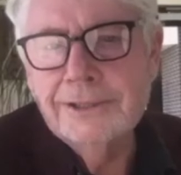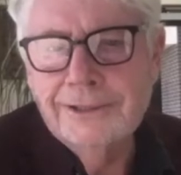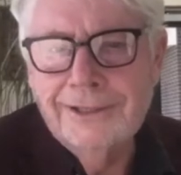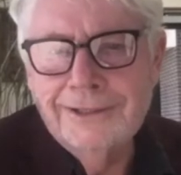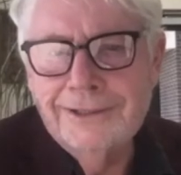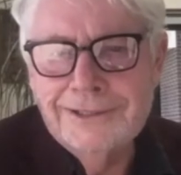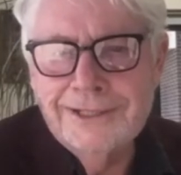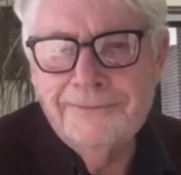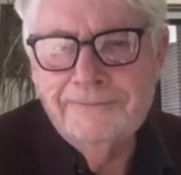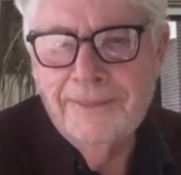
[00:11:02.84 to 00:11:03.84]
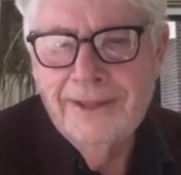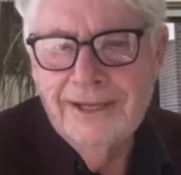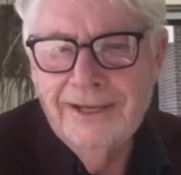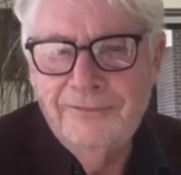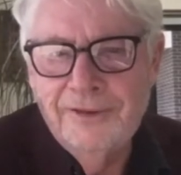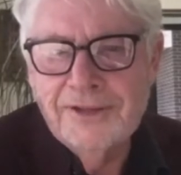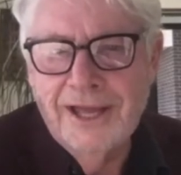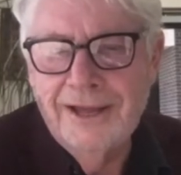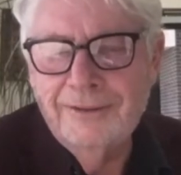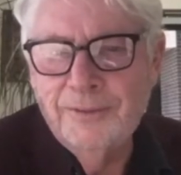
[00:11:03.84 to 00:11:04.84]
And if you start